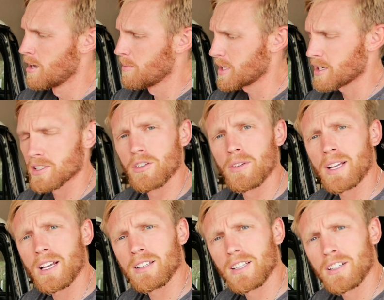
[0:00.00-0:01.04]
Because going
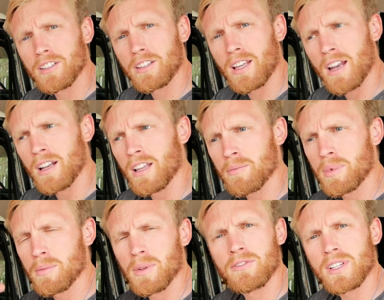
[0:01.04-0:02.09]
out there, not a lot of
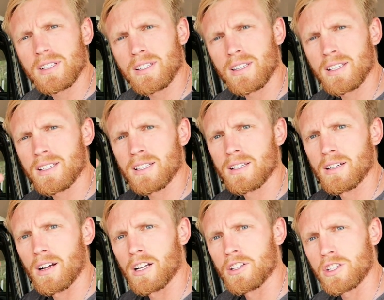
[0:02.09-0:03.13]
people have tested this
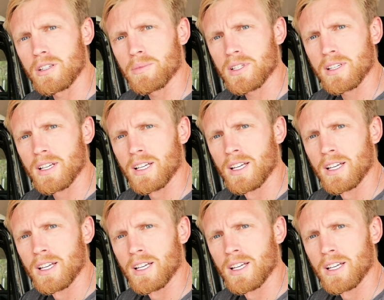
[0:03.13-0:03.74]
on Jeeps.